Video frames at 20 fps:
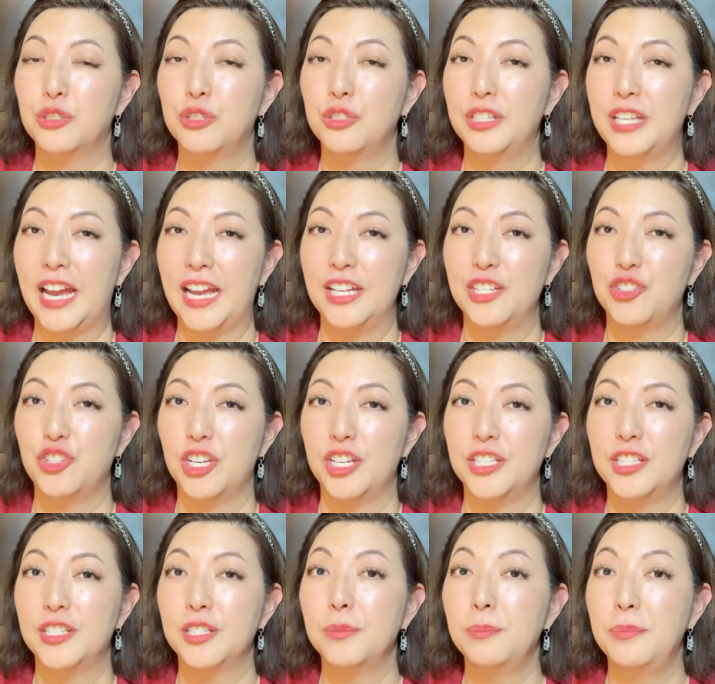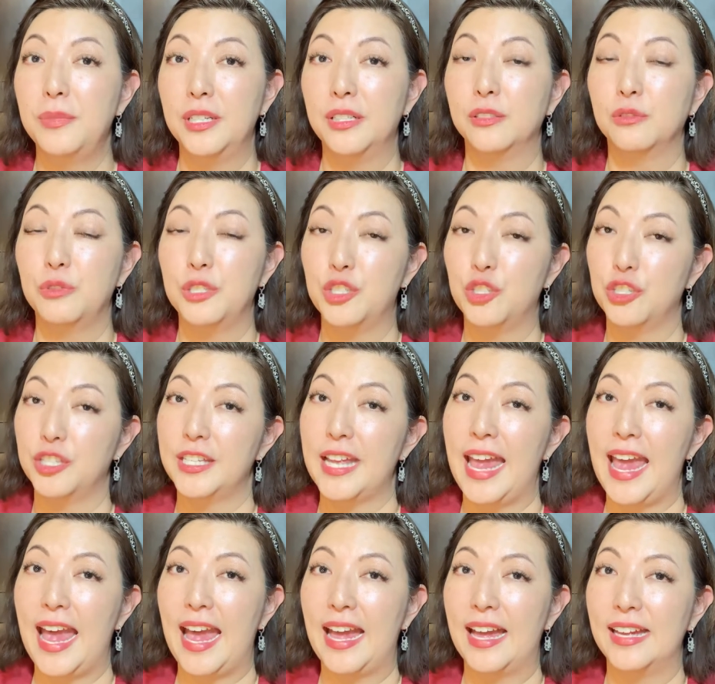to digest a meal we just
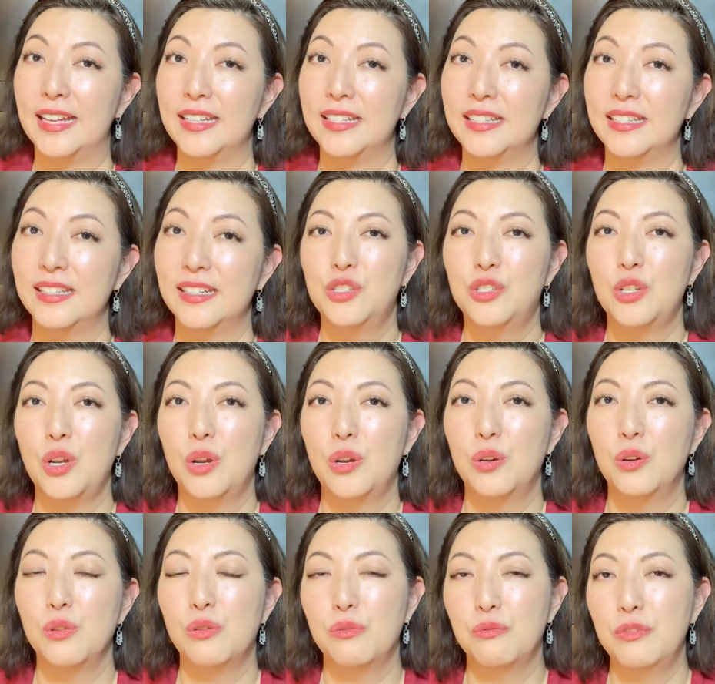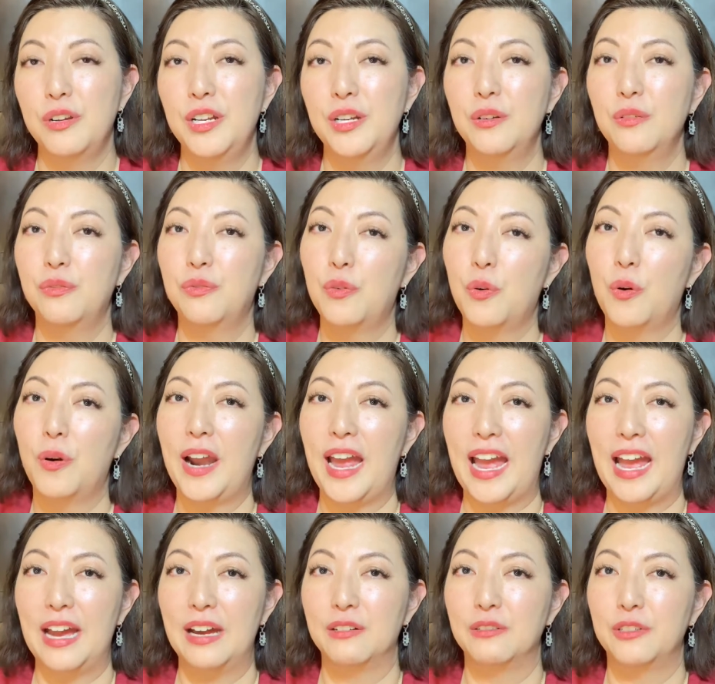had. So 3 to 4
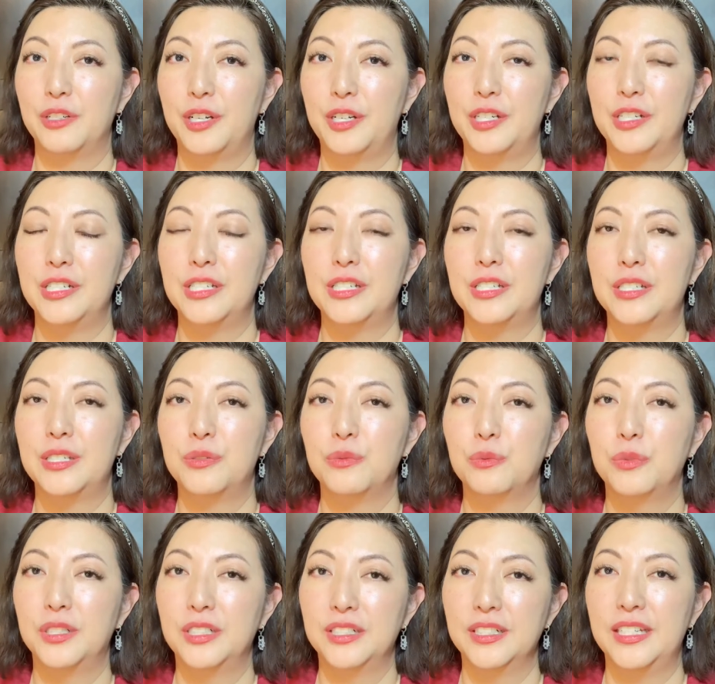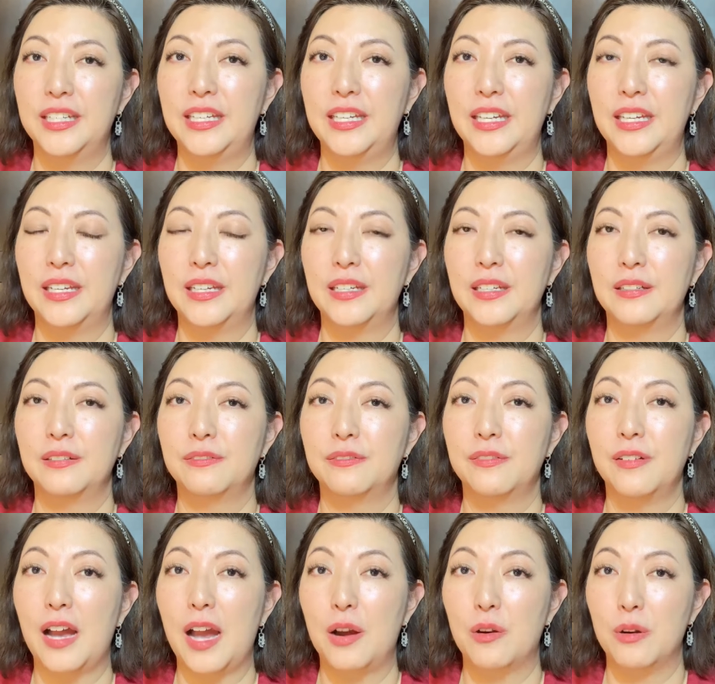hours will
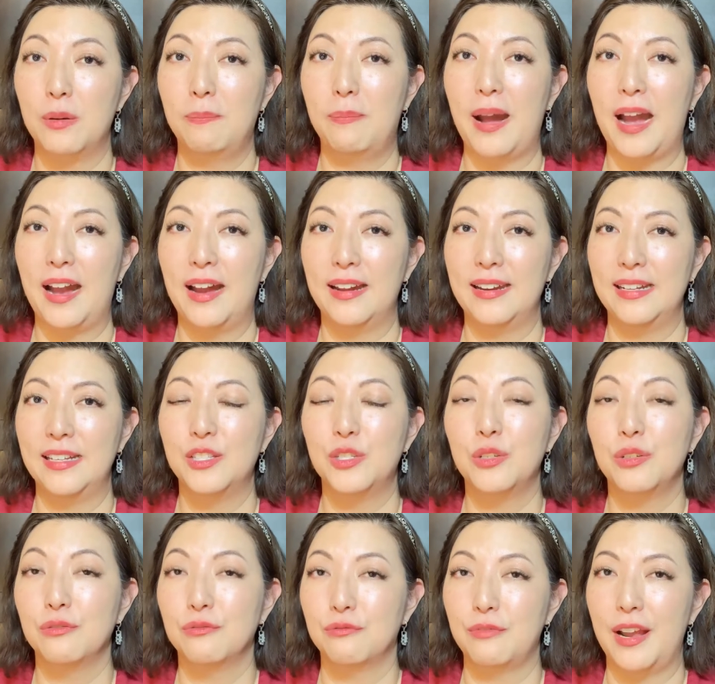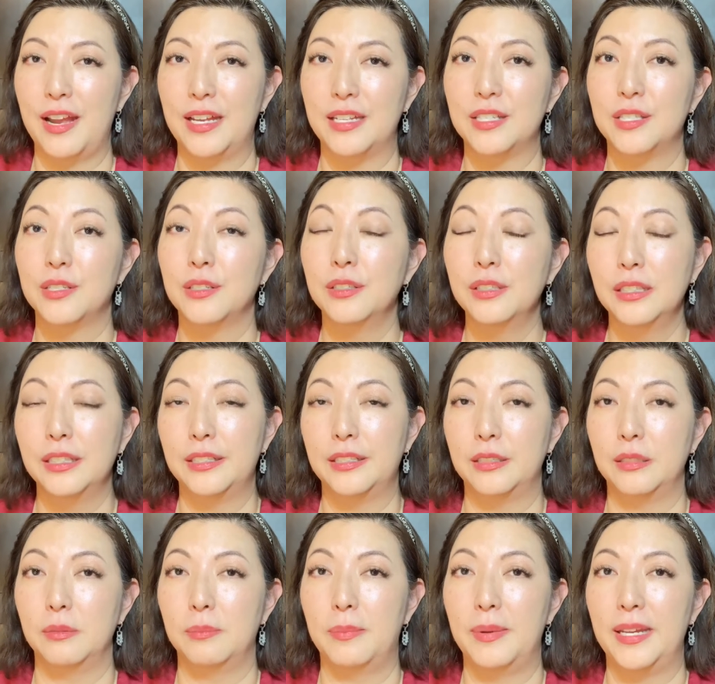give our body to rest a
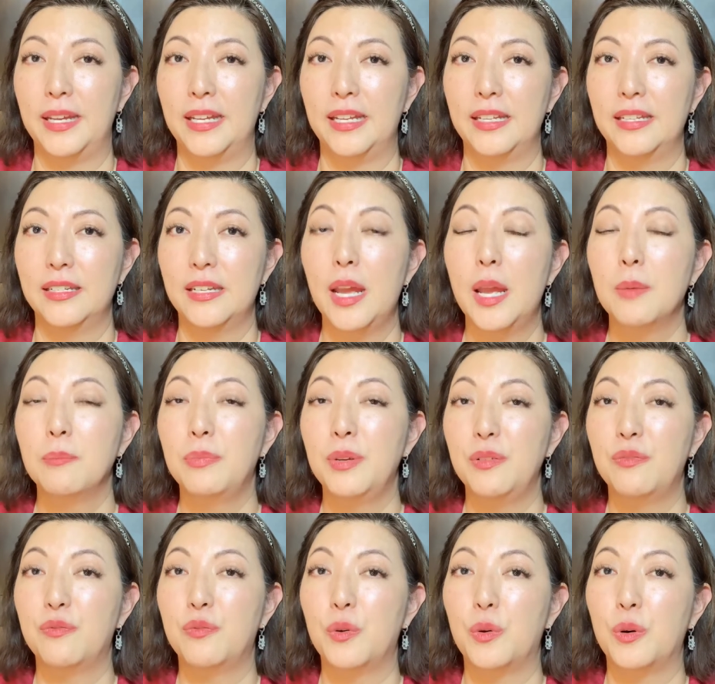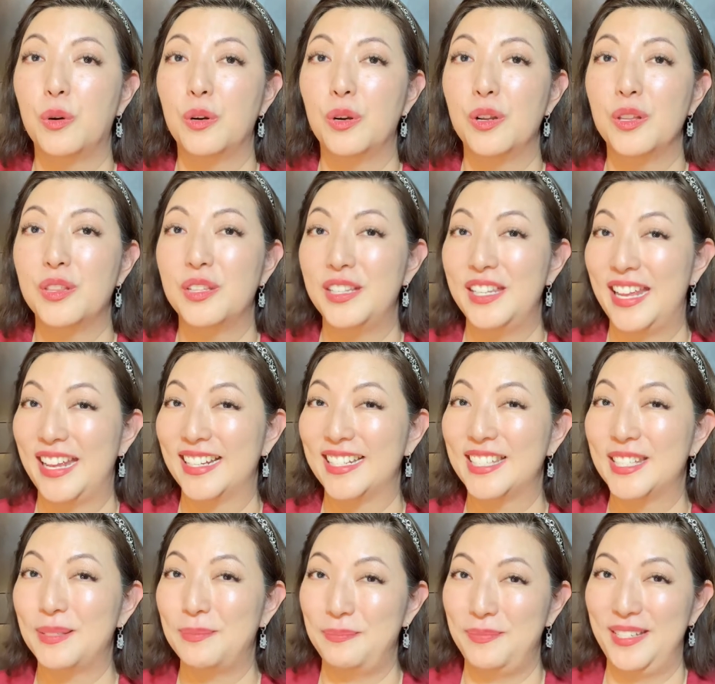little bit before the
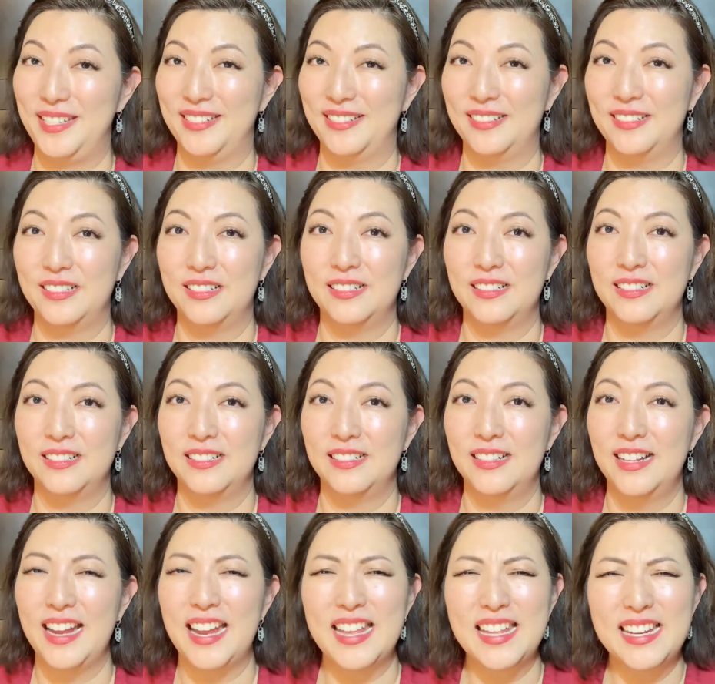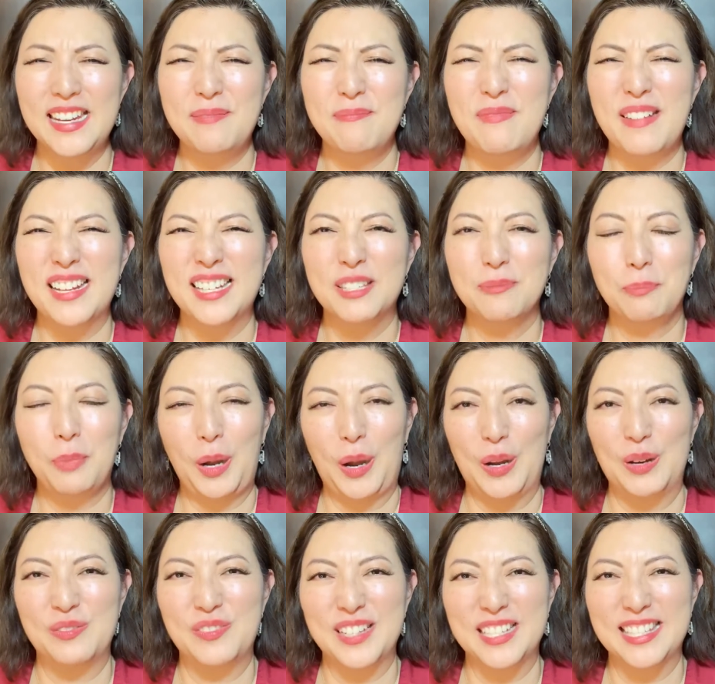next meal. And it makes
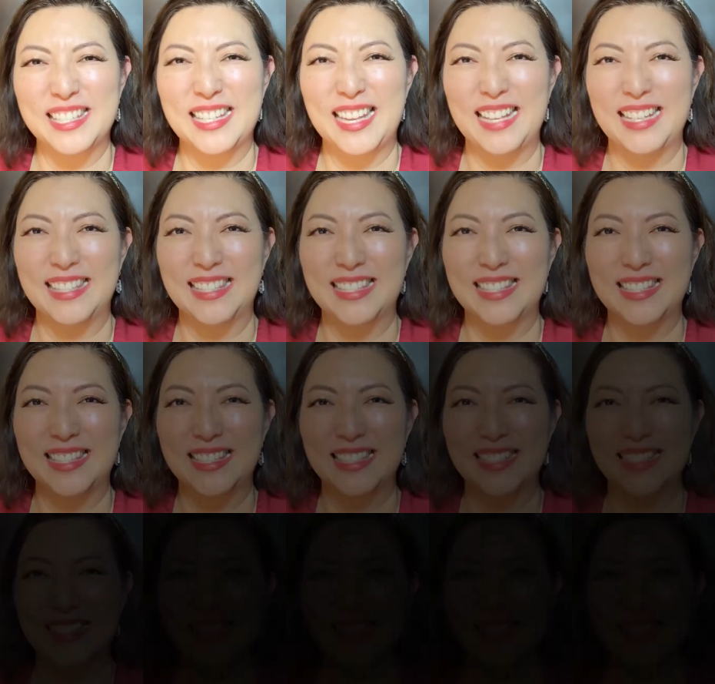perfect sense.